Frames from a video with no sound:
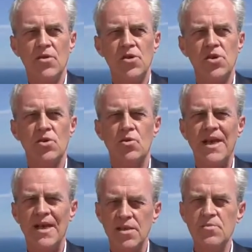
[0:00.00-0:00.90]
So
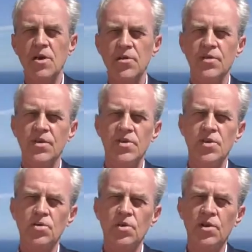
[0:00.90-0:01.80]
that is what the
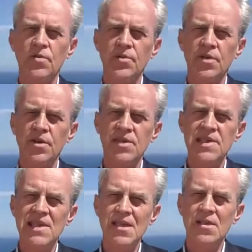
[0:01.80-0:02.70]
story of the
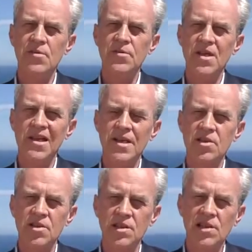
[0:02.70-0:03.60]
stealing of the
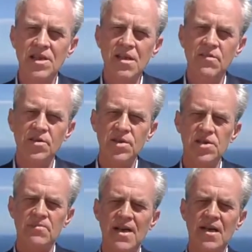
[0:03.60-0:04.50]
election in Cleveland
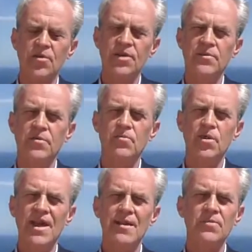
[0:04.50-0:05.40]
is about. And from
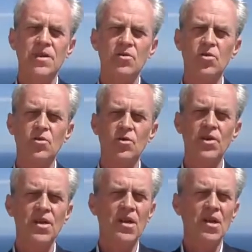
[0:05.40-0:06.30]
what I'm being
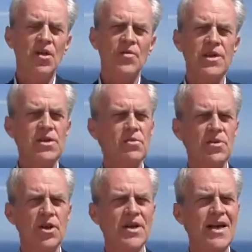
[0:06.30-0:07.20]
told, this
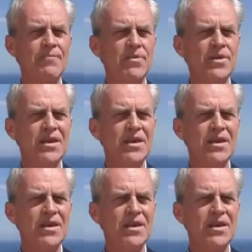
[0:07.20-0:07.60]
will not happen.